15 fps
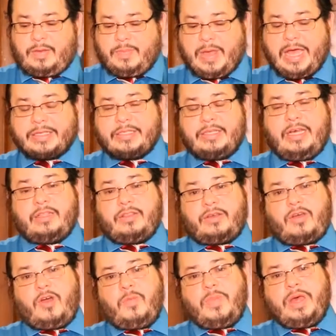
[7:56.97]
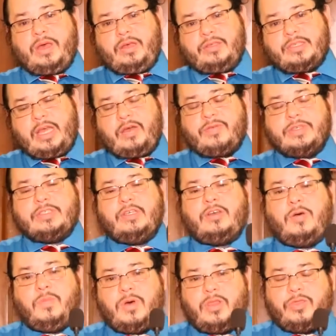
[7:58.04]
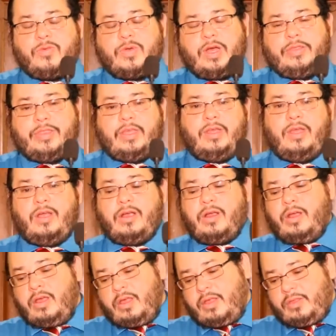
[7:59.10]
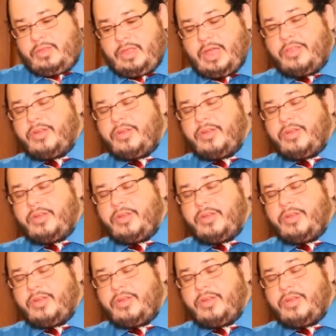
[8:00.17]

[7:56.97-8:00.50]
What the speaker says: maxing out the copays every single month throughout the year, the